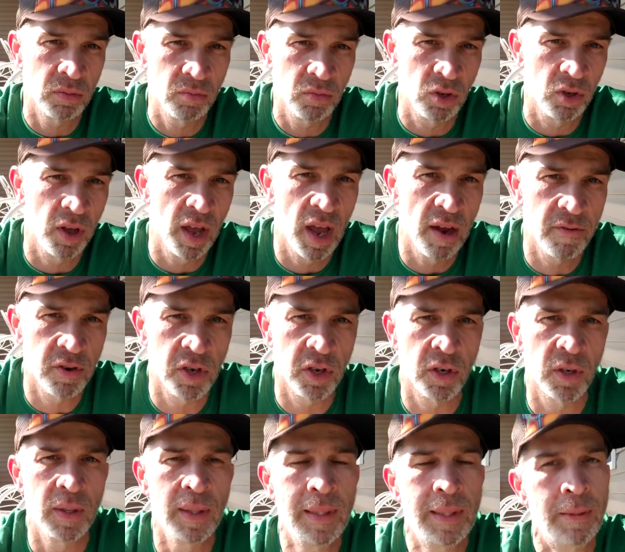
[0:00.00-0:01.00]
a little
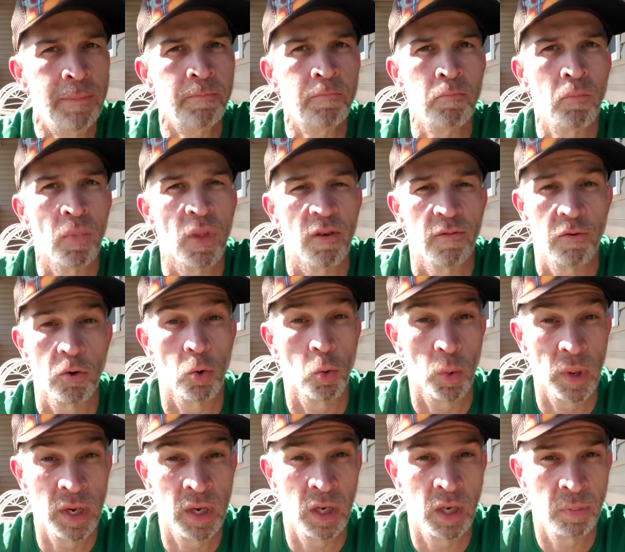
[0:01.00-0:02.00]
heavier for
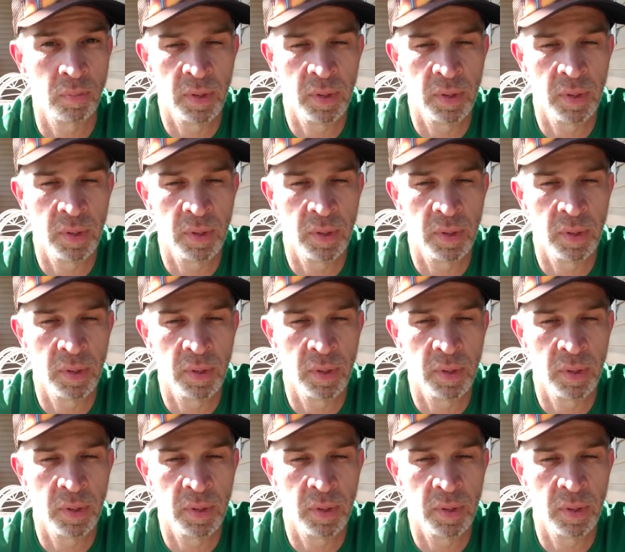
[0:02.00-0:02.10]
winter.